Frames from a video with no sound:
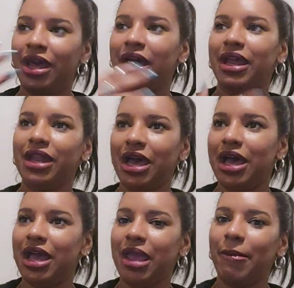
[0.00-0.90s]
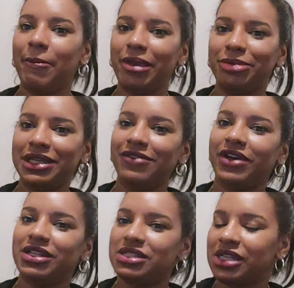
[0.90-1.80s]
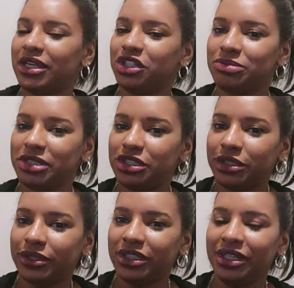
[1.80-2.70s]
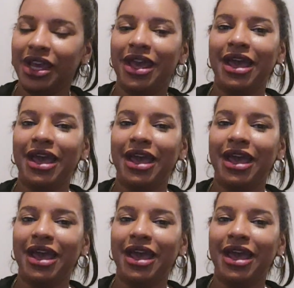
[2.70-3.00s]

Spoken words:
And I am a big believer in starting as you mean to go on,